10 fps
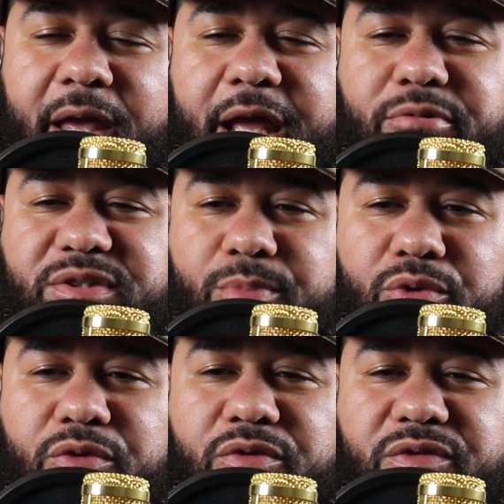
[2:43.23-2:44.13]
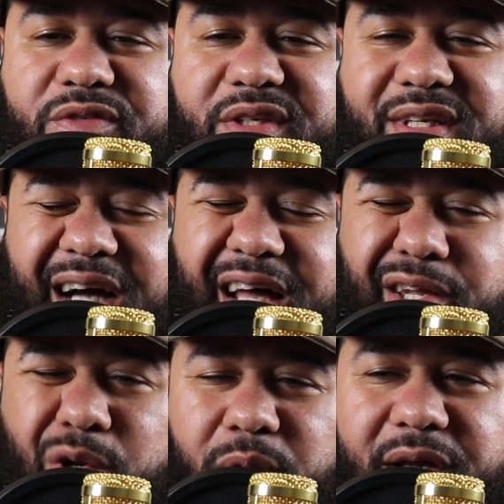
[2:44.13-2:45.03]
he was moved kind
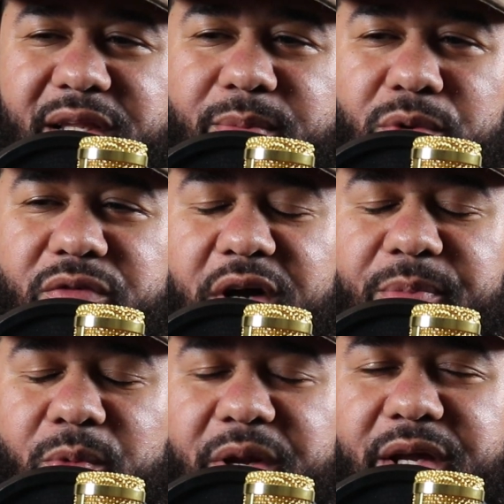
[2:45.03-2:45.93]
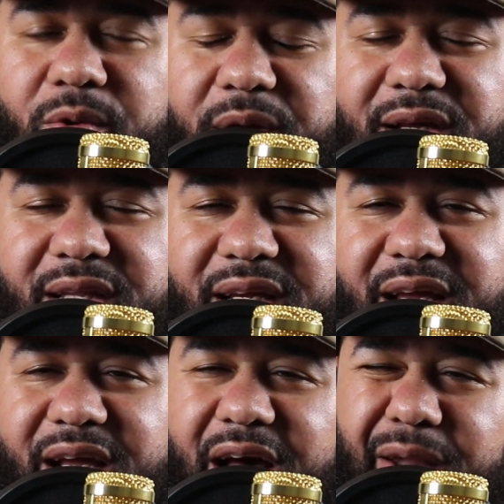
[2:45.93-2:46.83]
of quickly, moved up in weight quickly,
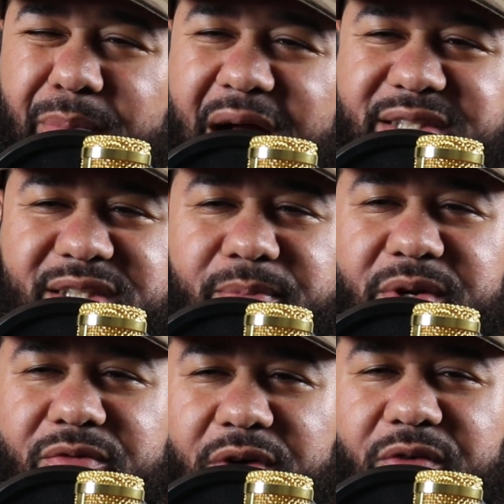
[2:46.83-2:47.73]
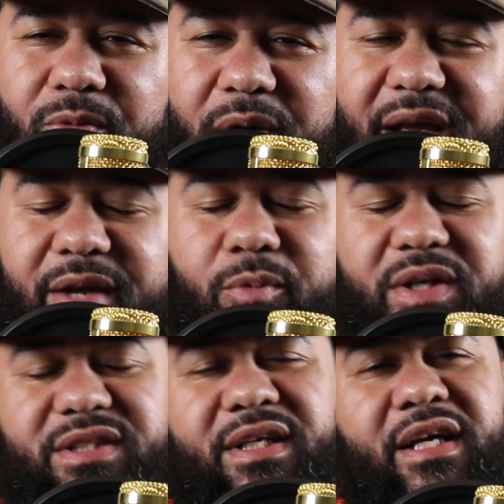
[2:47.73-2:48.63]
and kind of matched up in a rough way,
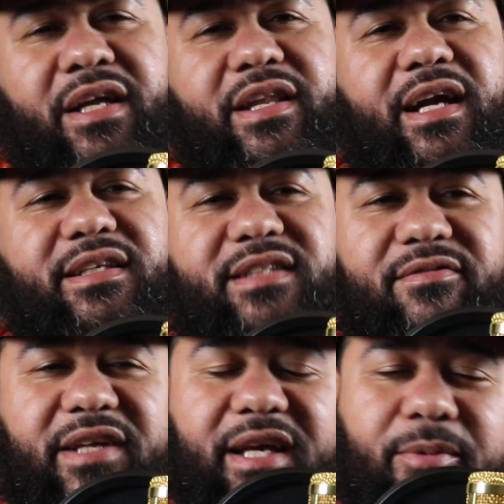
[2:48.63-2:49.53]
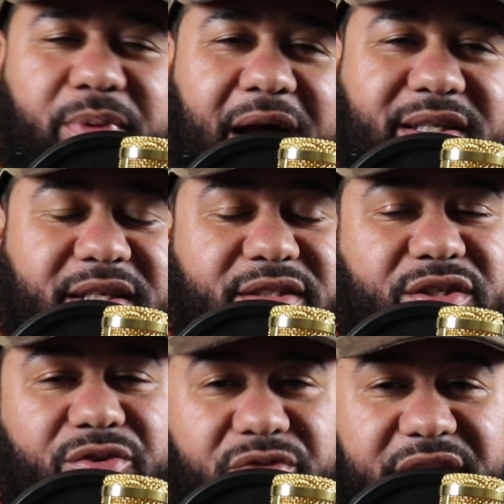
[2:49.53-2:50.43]
which negatively impacted his
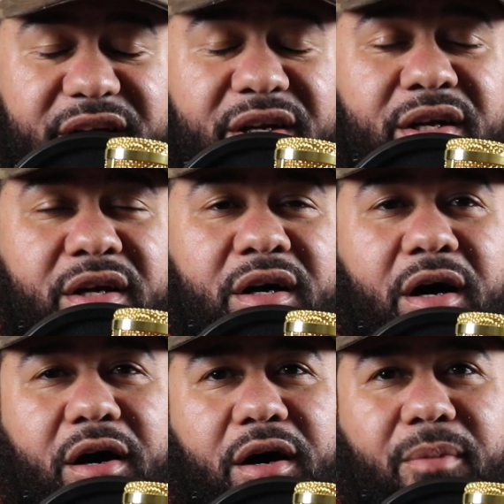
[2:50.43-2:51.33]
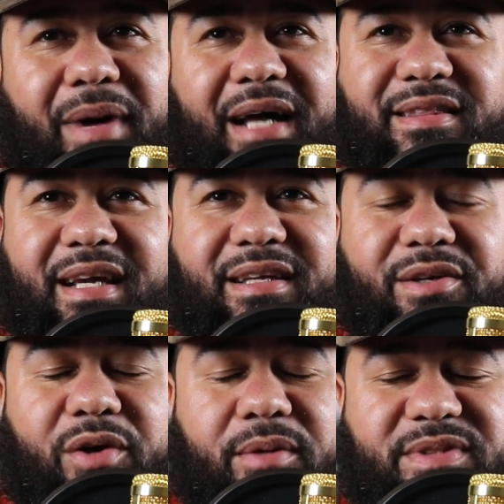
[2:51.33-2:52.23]
career. Um, I think
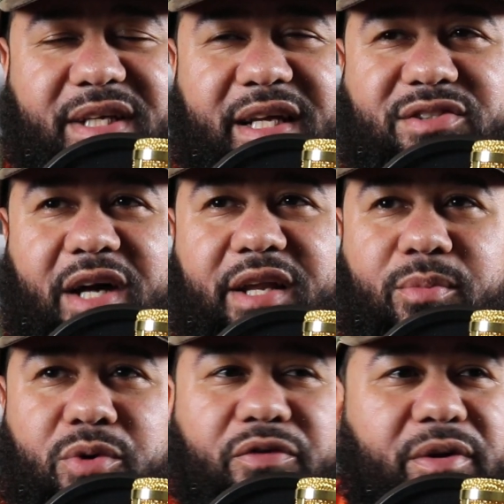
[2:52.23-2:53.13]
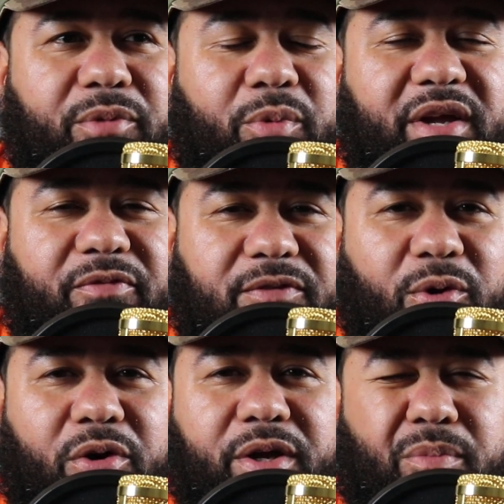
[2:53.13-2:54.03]
you know what I'm saying they tried to move him the way
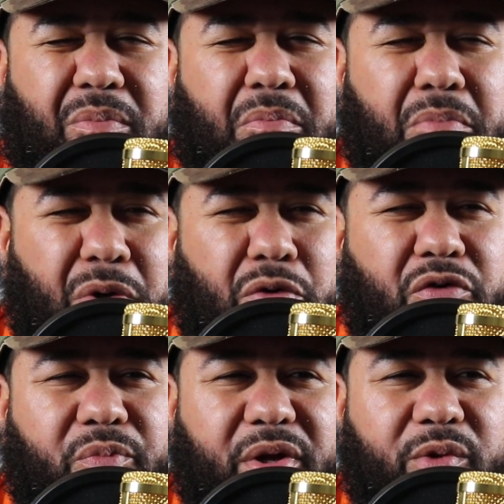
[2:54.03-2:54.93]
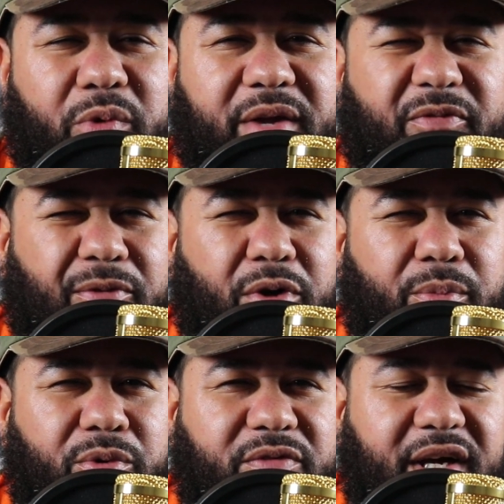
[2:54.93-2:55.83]
Floyd moved, but the way
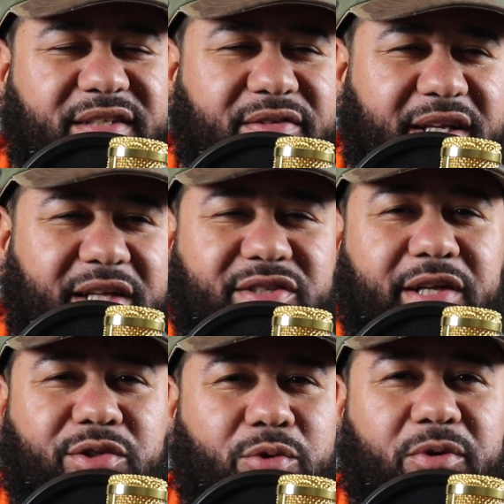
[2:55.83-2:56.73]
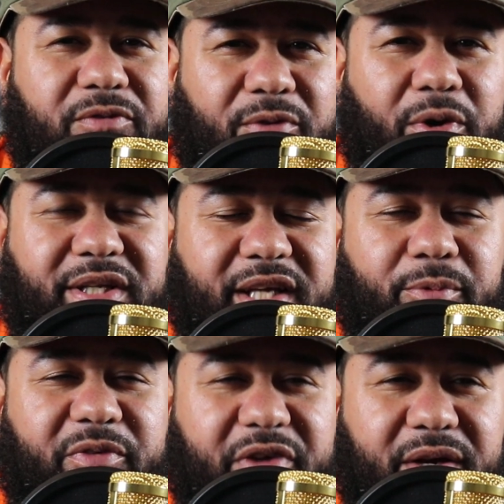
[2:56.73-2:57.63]
Floyd moved as a they tried to do what Floyd
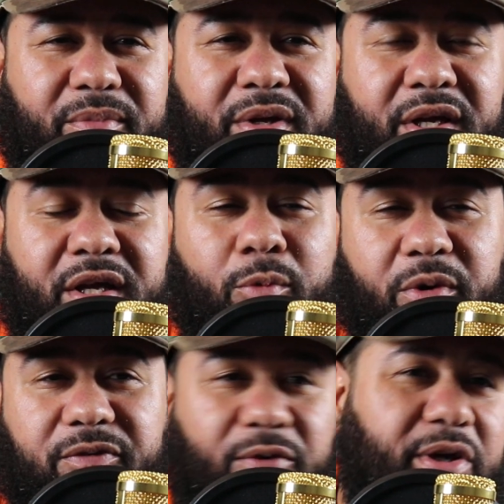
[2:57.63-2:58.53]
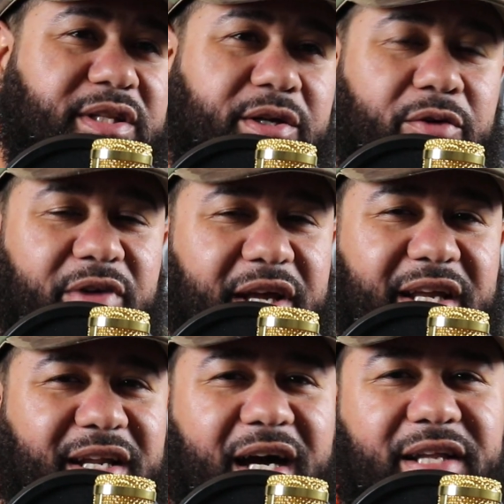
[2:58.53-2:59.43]
did with him. What Floyd did over
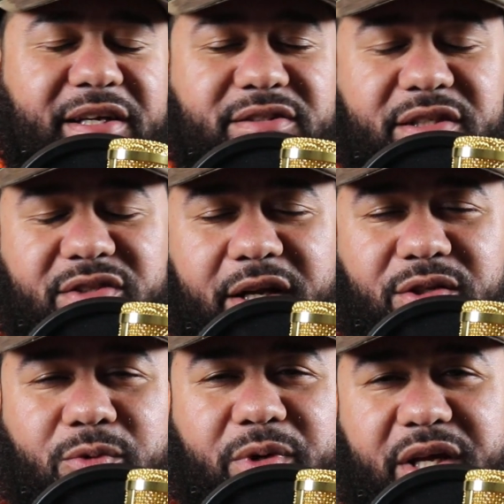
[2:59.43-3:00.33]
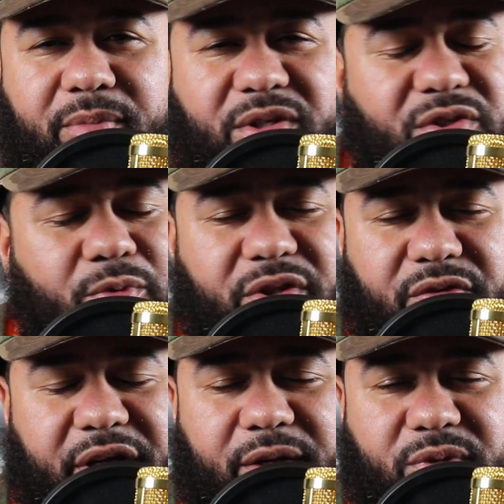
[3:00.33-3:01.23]
eight, nine years, they tried to do with him in two or
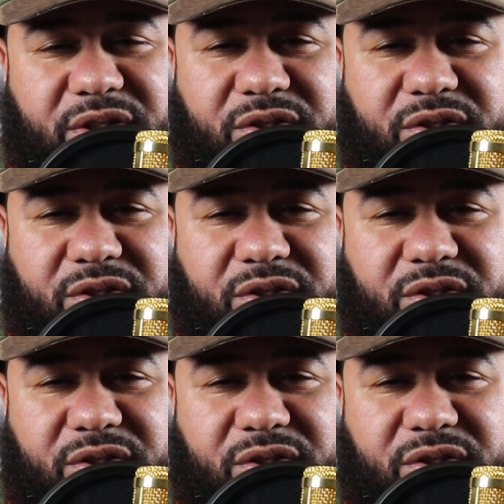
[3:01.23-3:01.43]
three, and it was